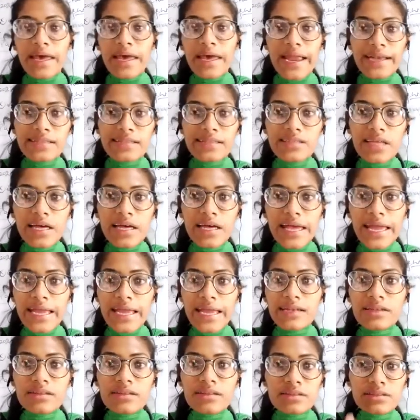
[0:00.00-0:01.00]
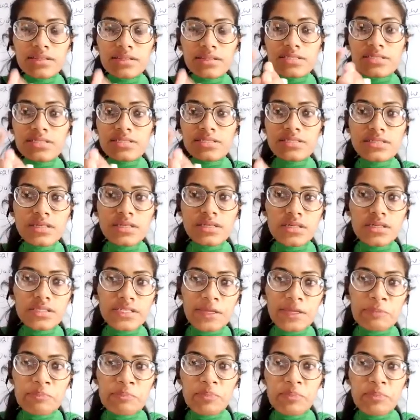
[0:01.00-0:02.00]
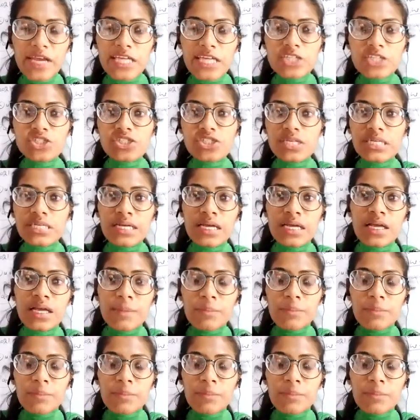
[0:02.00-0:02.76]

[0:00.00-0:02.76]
At the end, this temperature